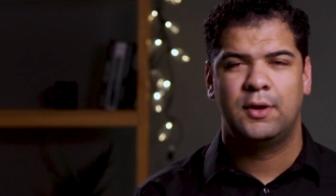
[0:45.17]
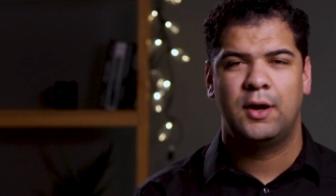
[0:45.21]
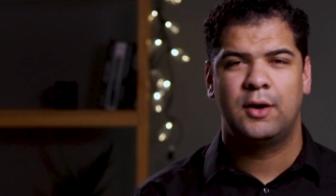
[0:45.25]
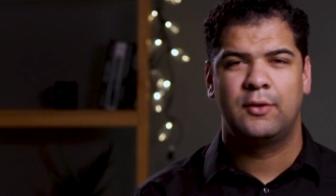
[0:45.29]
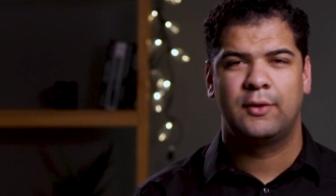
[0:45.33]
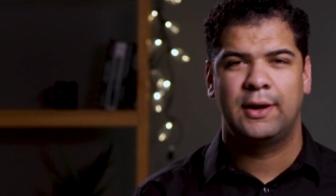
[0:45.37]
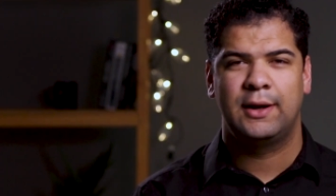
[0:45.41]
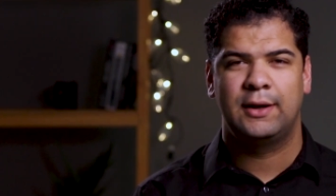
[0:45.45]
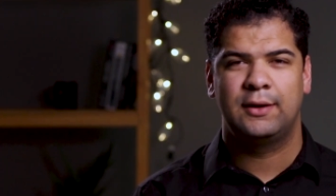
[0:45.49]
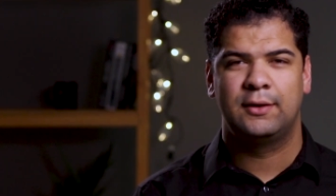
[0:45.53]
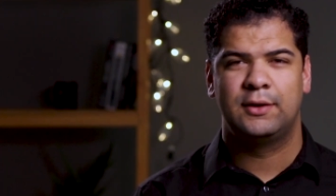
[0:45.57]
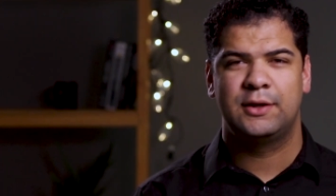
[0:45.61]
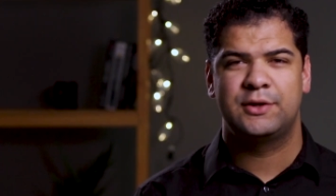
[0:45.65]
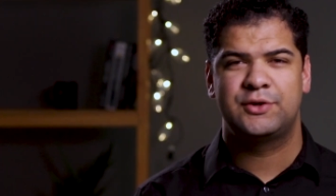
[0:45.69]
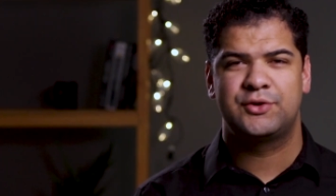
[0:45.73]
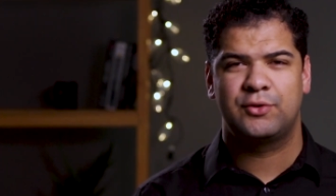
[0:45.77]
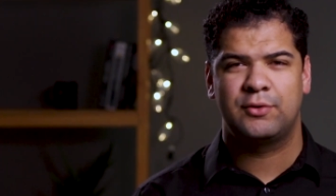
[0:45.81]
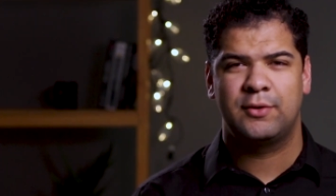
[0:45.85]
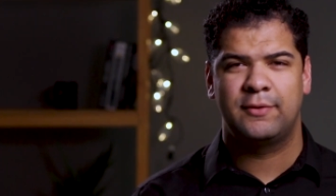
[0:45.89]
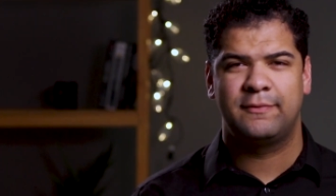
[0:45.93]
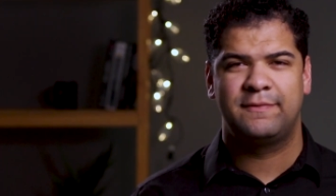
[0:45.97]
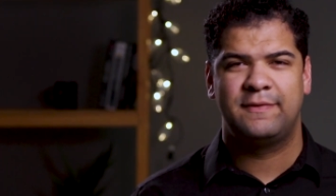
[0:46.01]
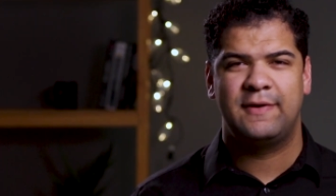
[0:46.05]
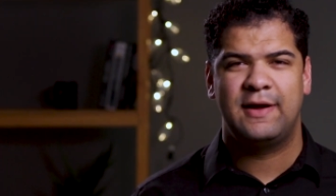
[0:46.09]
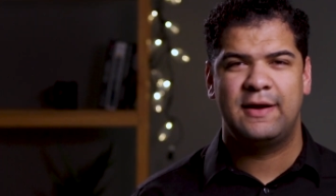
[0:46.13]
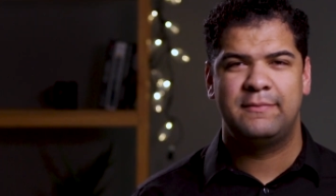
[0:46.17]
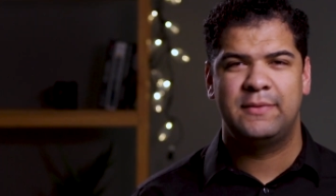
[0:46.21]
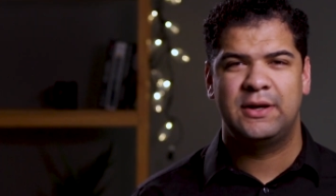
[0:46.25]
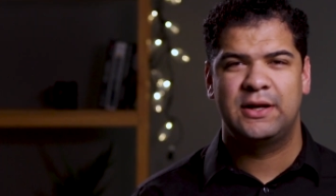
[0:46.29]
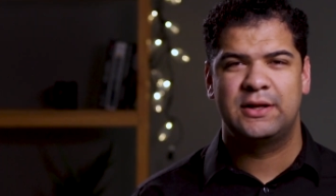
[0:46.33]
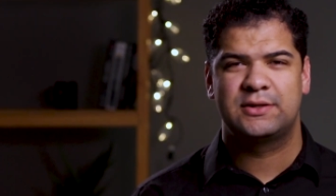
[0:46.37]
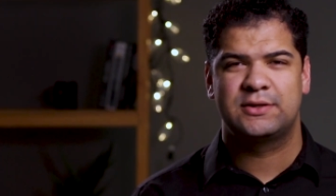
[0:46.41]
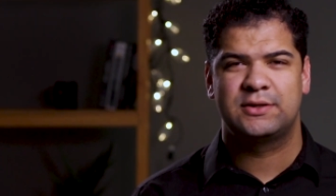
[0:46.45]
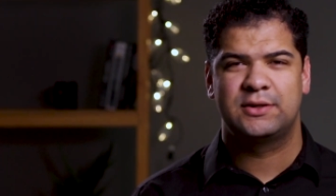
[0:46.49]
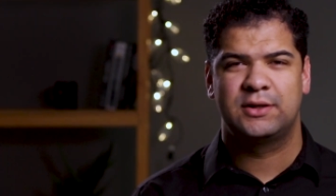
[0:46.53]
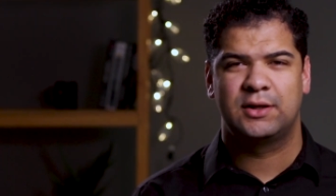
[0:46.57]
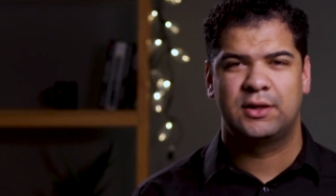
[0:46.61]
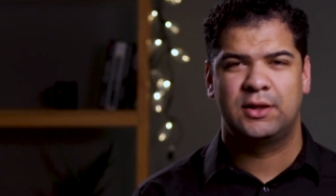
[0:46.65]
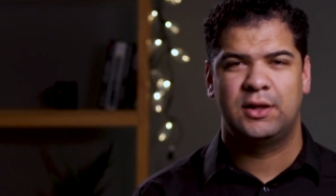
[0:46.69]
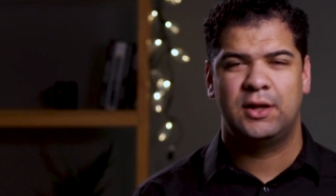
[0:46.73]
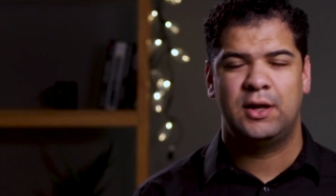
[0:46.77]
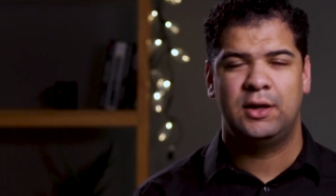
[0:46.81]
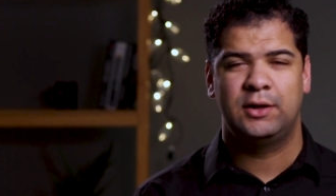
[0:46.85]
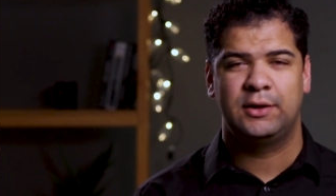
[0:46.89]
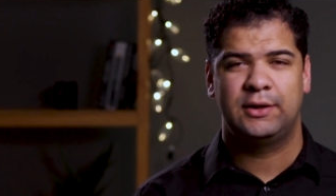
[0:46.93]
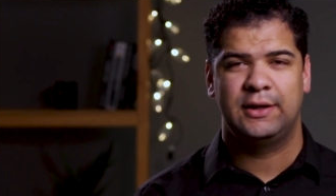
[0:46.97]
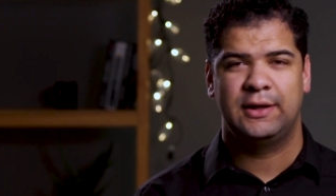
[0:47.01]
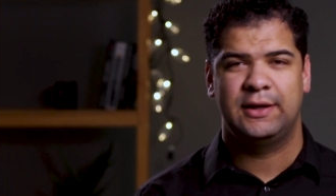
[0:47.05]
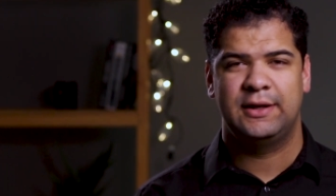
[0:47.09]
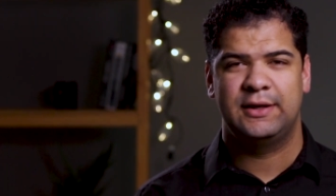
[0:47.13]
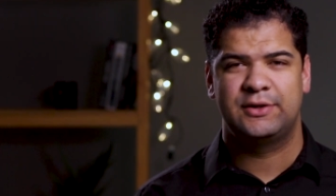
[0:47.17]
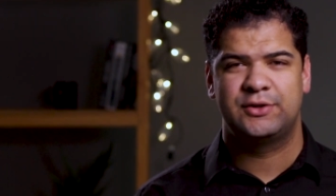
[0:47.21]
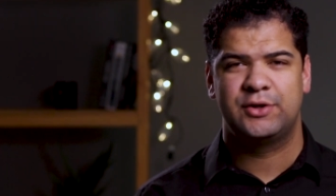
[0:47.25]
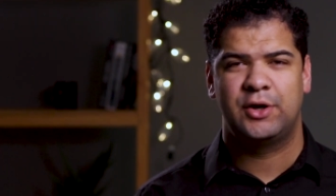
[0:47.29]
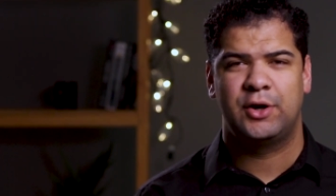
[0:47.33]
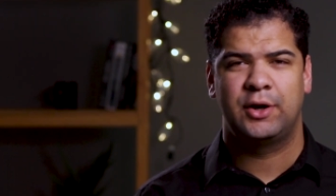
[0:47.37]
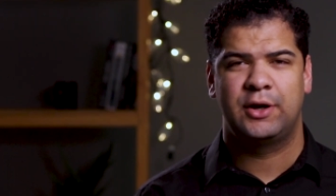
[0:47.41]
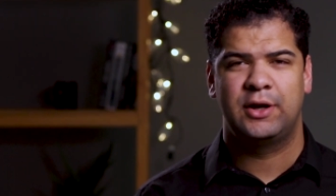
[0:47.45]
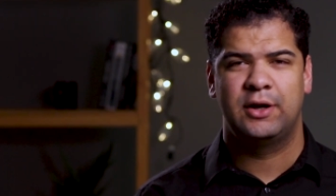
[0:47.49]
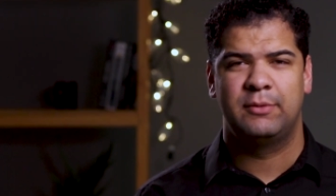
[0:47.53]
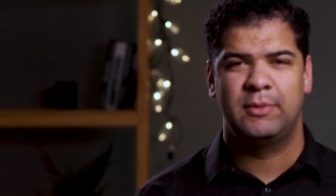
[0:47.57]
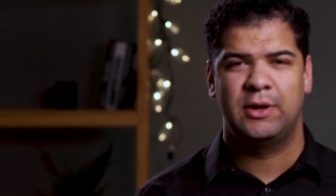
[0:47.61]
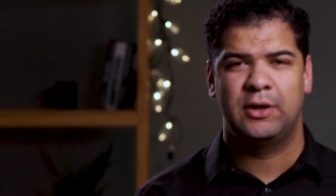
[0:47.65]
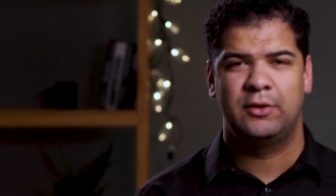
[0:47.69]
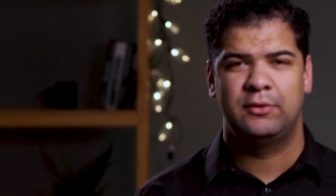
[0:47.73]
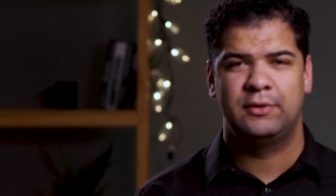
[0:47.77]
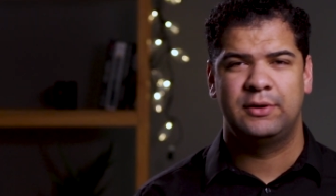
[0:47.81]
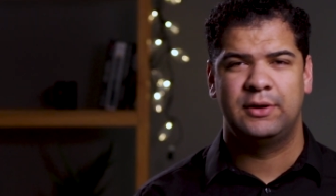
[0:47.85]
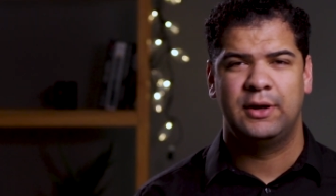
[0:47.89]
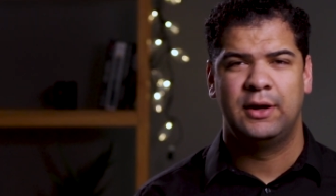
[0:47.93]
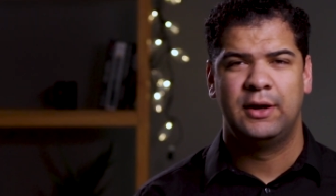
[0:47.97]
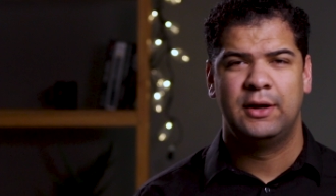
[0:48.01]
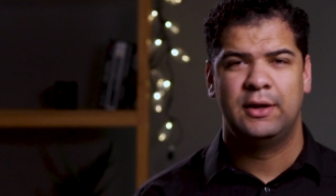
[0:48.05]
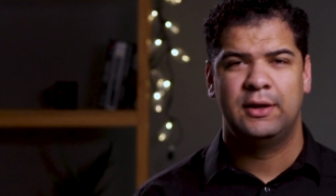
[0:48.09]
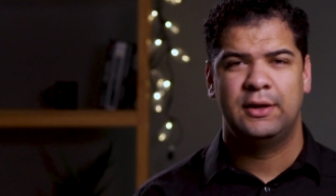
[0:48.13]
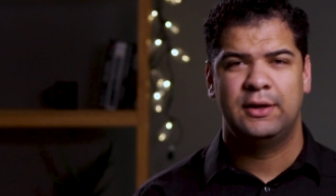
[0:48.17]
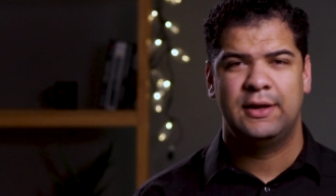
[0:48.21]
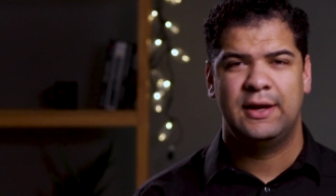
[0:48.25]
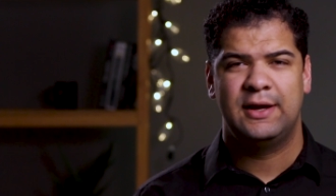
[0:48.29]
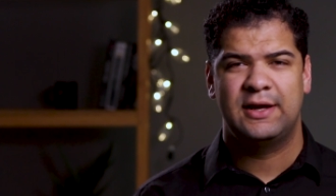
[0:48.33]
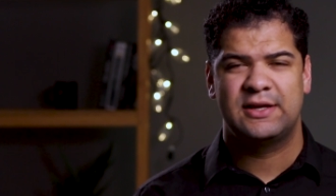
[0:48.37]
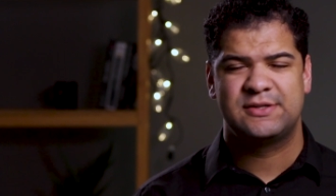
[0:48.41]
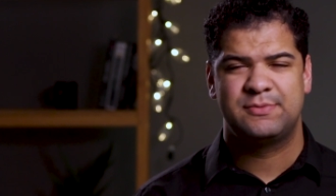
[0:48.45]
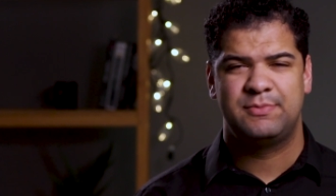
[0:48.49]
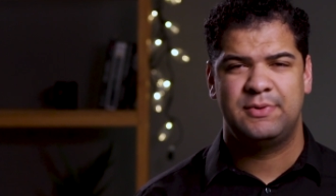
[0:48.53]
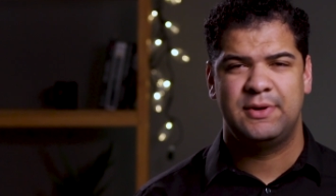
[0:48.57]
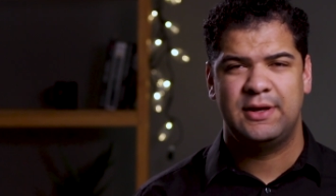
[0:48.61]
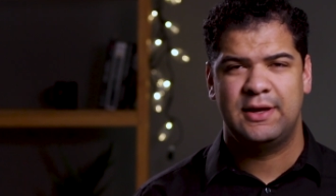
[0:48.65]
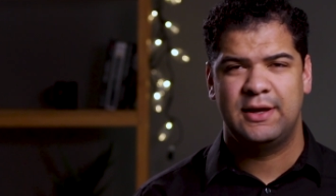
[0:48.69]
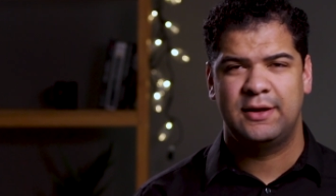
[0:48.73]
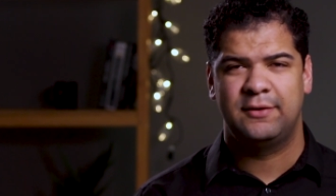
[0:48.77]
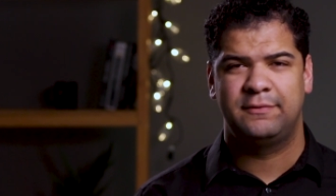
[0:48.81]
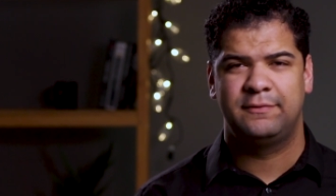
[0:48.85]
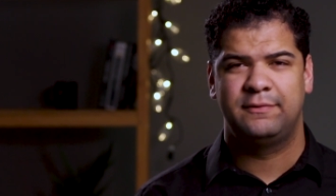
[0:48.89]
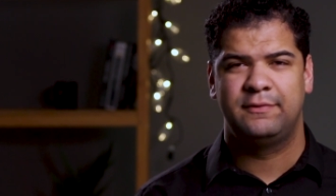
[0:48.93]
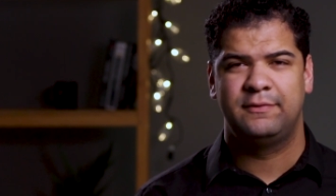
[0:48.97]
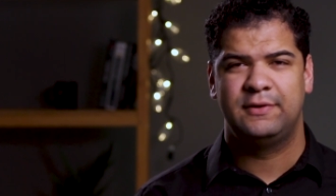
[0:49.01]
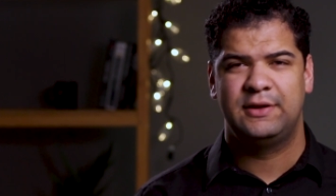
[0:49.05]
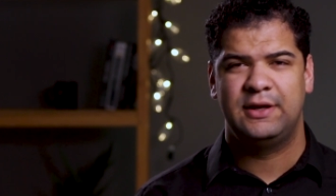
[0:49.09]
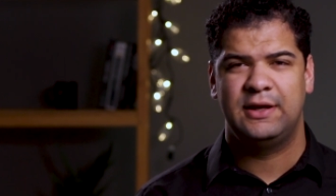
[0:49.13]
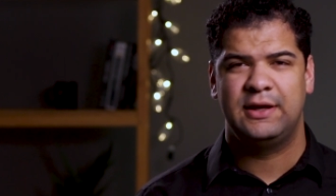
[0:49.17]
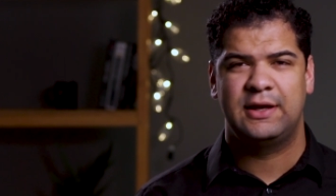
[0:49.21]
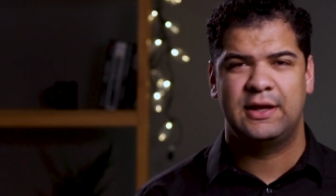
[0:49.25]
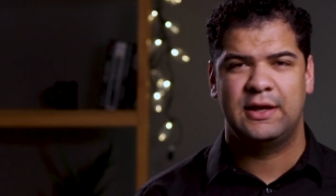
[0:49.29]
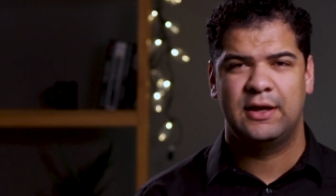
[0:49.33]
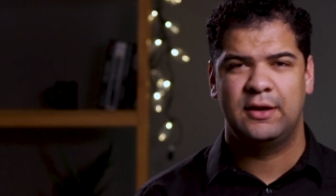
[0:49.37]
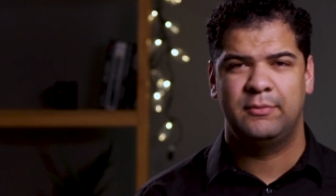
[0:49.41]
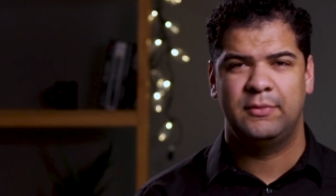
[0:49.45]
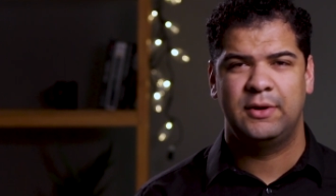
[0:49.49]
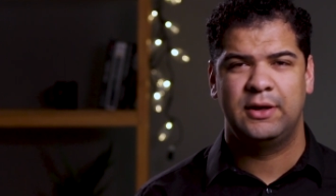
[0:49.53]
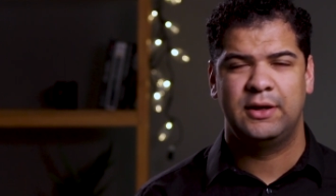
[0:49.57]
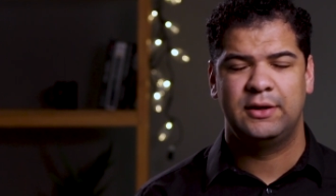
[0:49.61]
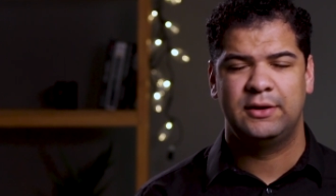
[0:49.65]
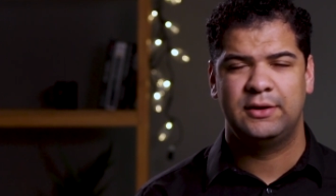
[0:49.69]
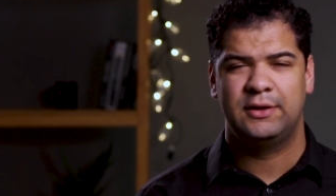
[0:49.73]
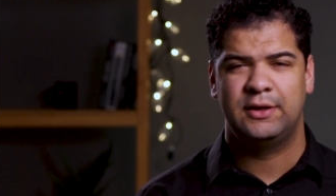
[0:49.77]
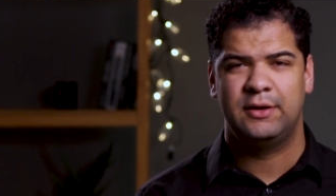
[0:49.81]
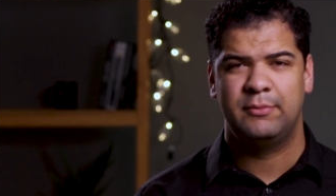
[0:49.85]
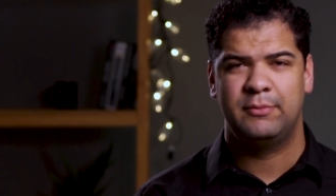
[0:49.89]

All right, let's throw up 5 minutes on the clock and get talking about SPF, DKIM, and